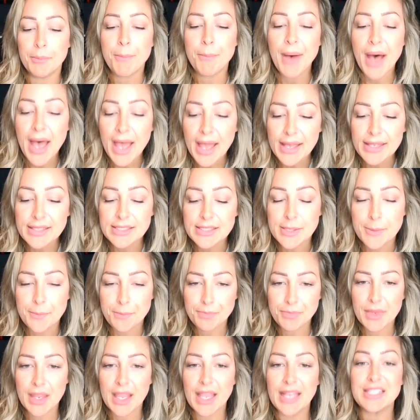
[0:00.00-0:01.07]
But
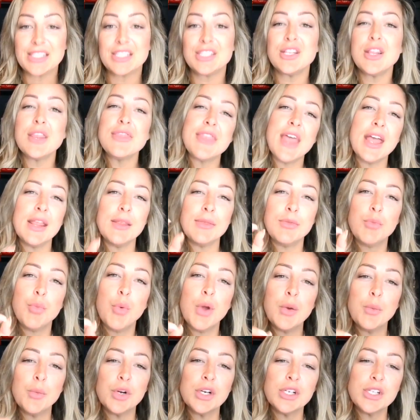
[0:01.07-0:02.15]
it's that
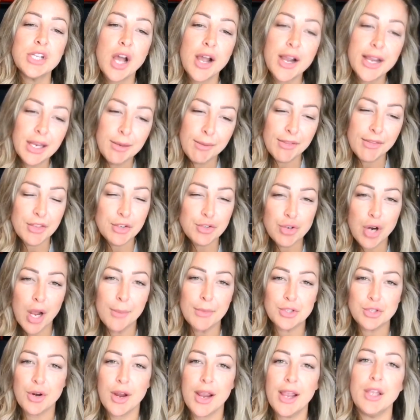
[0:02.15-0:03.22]
when we're talking about the
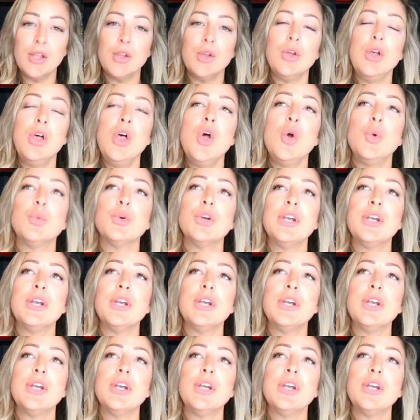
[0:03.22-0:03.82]
drama triangle,